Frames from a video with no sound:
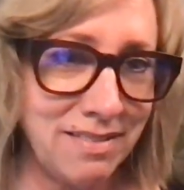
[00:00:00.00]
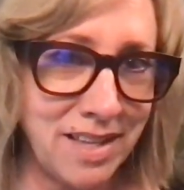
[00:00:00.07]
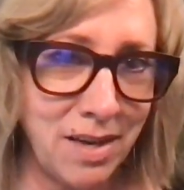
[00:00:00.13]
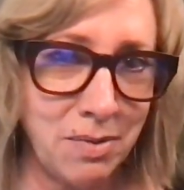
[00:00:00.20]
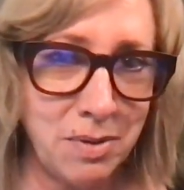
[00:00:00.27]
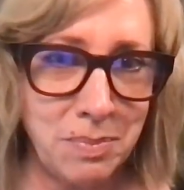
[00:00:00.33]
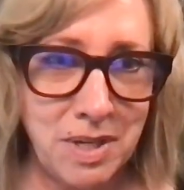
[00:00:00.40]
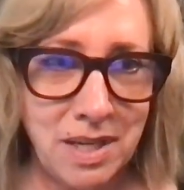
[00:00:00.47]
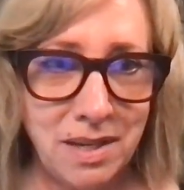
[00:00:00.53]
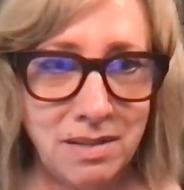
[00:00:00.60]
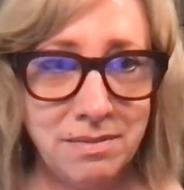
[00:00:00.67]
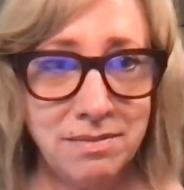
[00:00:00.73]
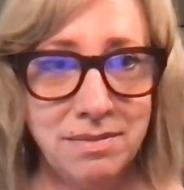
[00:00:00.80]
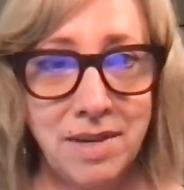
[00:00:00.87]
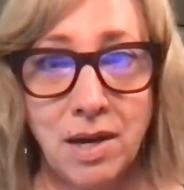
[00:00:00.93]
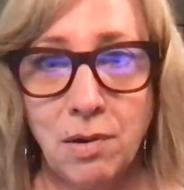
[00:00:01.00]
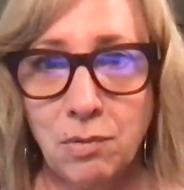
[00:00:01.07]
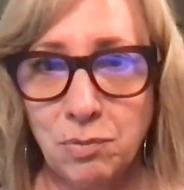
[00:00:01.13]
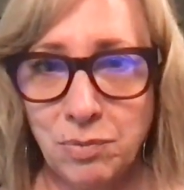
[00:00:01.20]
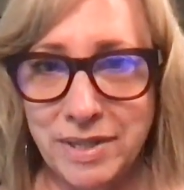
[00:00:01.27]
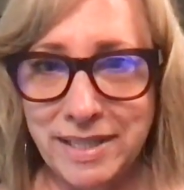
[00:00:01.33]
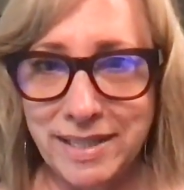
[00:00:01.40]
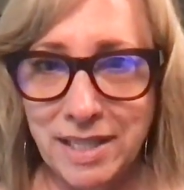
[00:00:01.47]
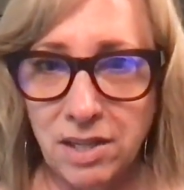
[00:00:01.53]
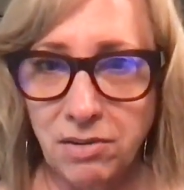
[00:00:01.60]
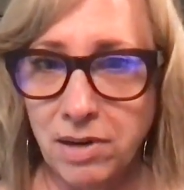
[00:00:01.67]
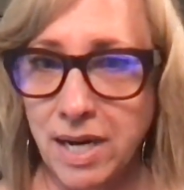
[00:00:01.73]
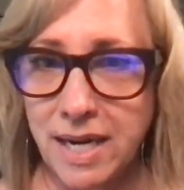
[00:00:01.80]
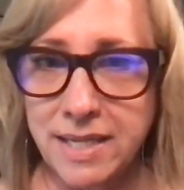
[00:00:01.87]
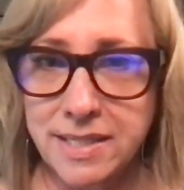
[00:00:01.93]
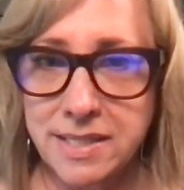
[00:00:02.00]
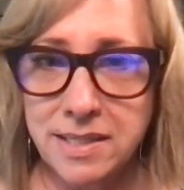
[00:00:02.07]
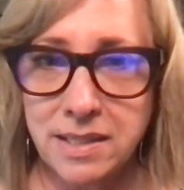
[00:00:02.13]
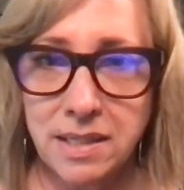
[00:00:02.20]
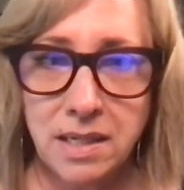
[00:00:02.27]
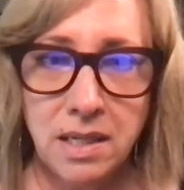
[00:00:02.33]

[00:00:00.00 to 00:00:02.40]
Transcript: That would be really great.